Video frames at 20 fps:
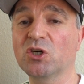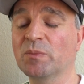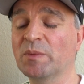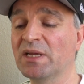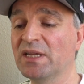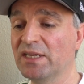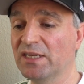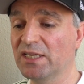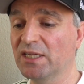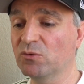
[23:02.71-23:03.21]
Cup.
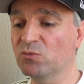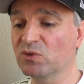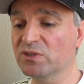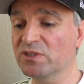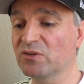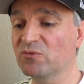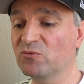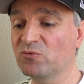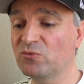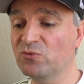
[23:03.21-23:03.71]
It
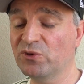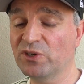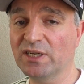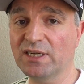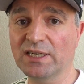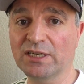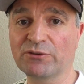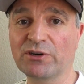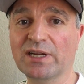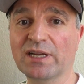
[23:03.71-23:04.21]
was a
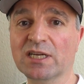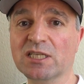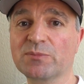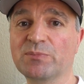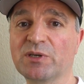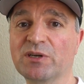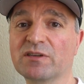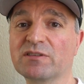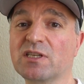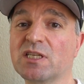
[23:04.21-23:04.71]
really great
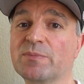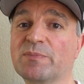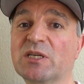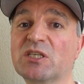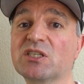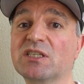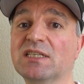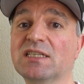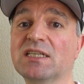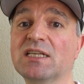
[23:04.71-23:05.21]
experience,
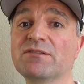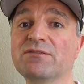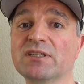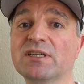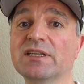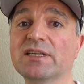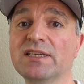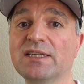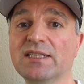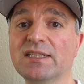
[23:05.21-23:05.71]
especially
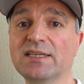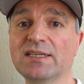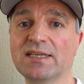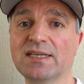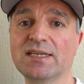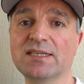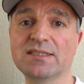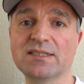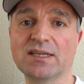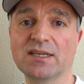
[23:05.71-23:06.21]
living here
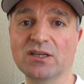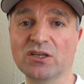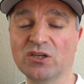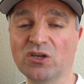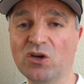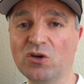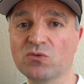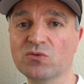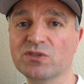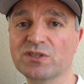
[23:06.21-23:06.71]
in a
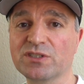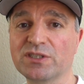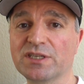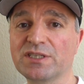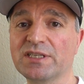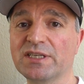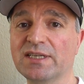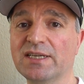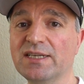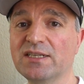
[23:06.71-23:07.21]
host
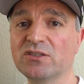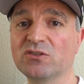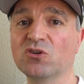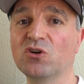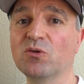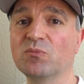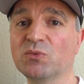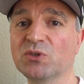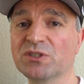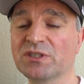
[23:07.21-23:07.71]
city in
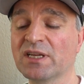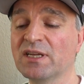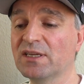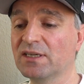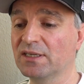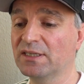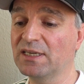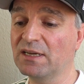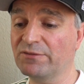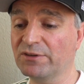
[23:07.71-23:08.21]
Dortmund
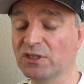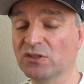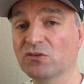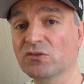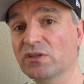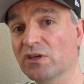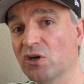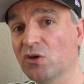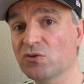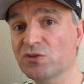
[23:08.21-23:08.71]
and having
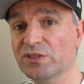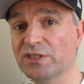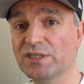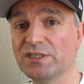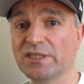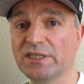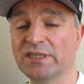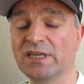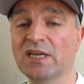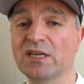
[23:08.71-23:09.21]
another host
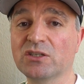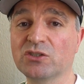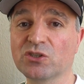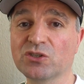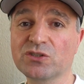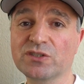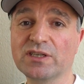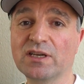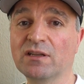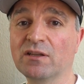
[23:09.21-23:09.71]
city
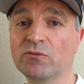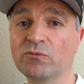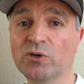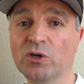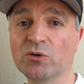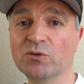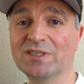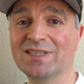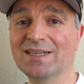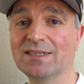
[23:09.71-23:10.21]
just down the
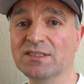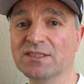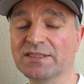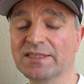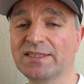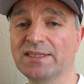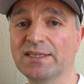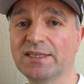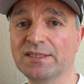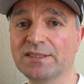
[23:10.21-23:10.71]
road,
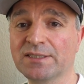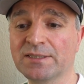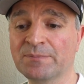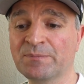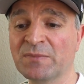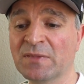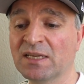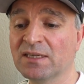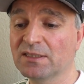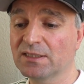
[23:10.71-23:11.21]
Gelsenkirchen.
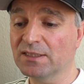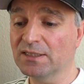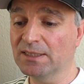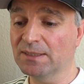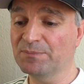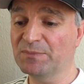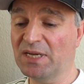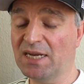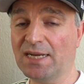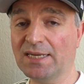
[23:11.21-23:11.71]

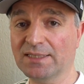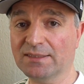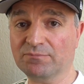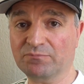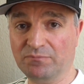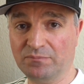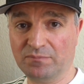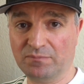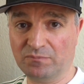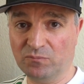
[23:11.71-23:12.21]
I
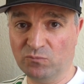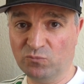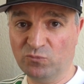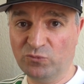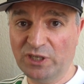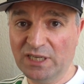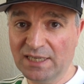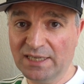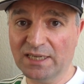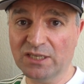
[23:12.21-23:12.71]

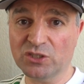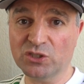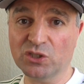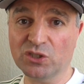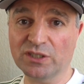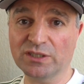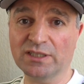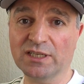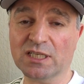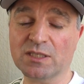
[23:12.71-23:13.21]
really
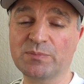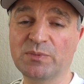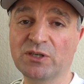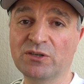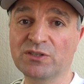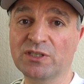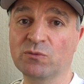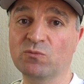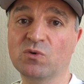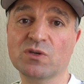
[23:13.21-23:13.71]
enjoyed the
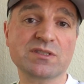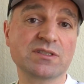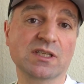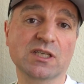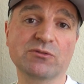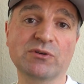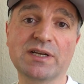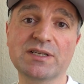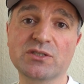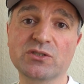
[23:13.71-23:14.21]
experience. It wasn't
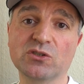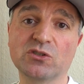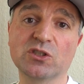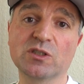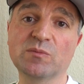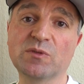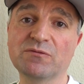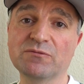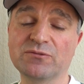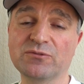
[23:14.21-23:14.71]
a great
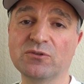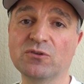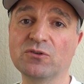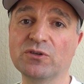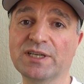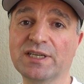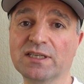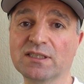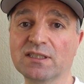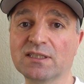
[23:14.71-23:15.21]
tournament
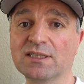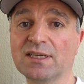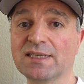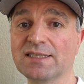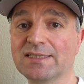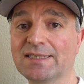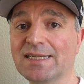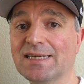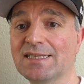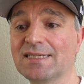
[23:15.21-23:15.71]
for England.
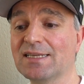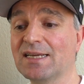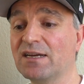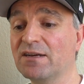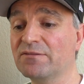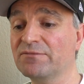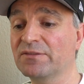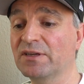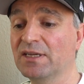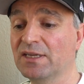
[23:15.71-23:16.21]
I did
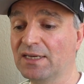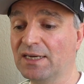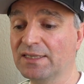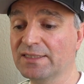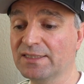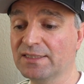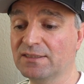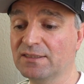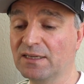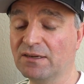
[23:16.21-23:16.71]
have
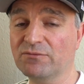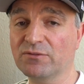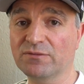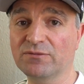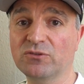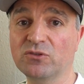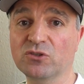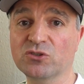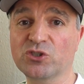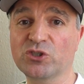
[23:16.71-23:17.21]
the
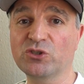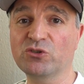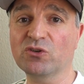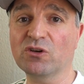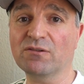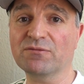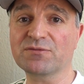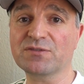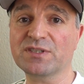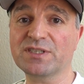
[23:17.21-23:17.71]

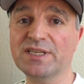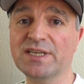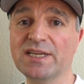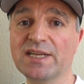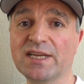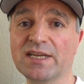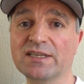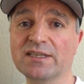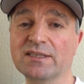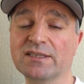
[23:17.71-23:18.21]
fortune of
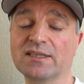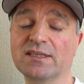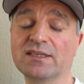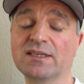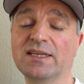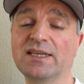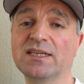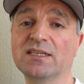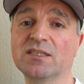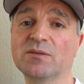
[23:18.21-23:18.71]
seeing
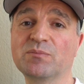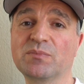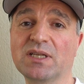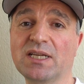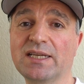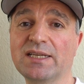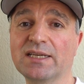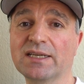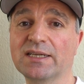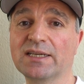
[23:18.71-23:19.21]
England
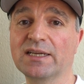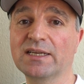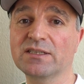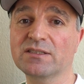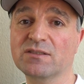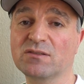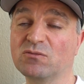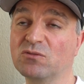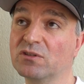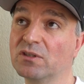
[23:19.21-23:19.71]
play
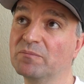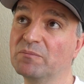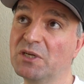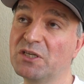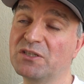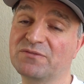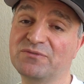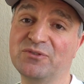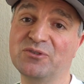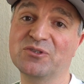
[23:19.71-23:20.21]
against, or the
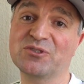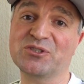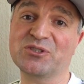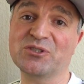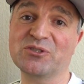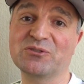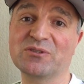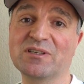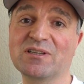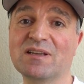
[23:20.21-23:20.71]

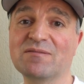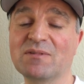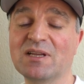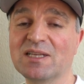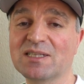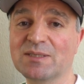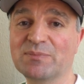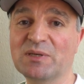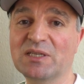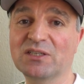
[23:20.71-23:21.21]
misfortune,
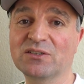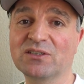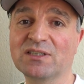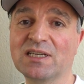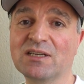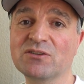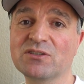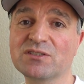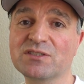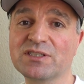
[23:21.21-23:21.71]
depending on
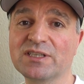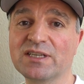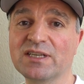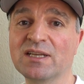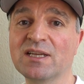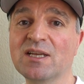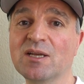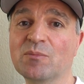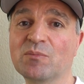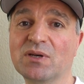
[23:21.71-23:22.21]
how you see
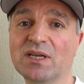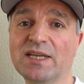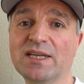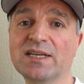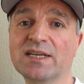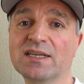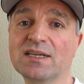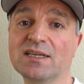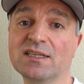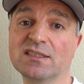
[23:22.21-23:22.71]
it,
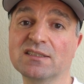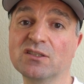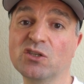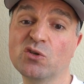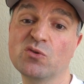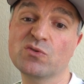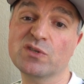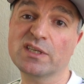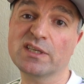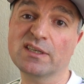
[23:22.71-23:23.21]
playing and
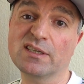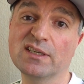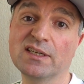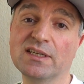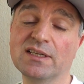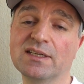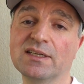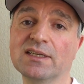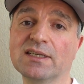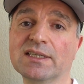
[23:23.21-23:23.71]
losing
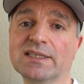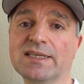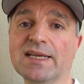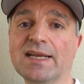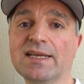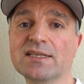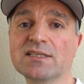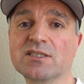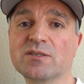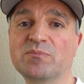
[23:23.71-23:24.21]

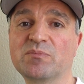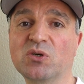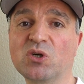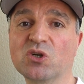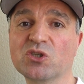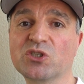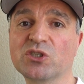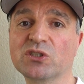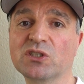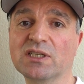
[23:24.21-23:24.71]
against
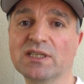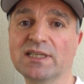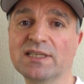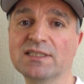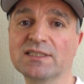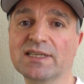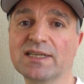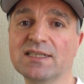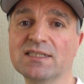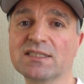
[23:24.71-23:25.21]
Portugal
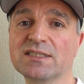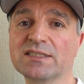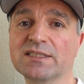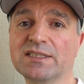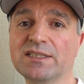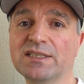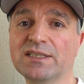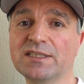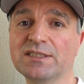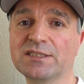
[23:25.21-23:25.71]
in
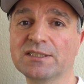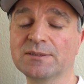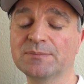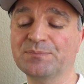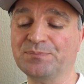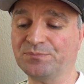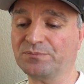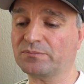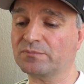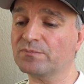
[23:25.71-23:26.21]

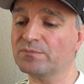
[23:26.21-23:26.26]
Gelsenkirchen.